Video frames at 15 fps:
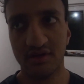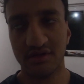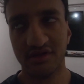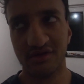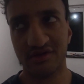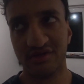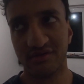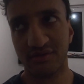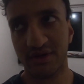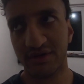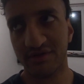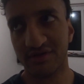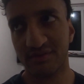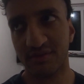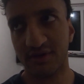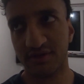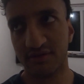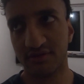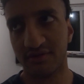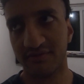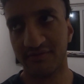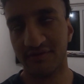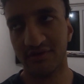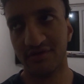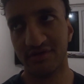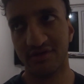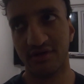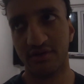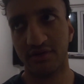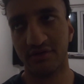So what else about the Griffin
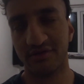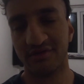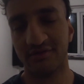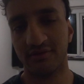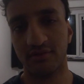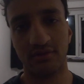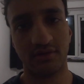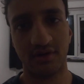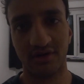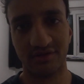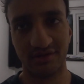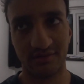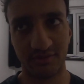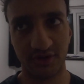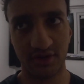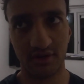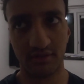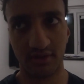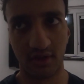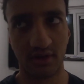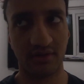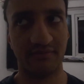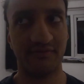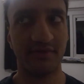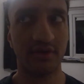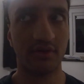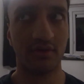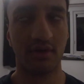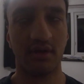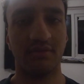is, I don't know, it's in all kinds of media, like in
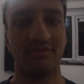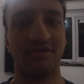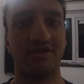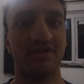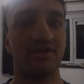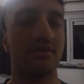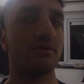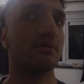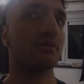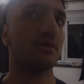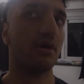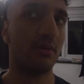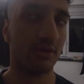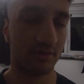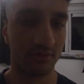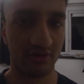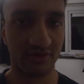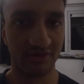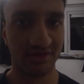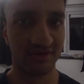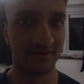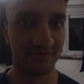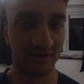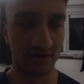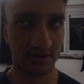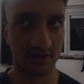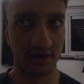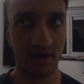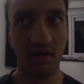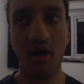video games, comic books, stuff like
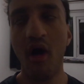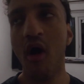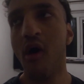that.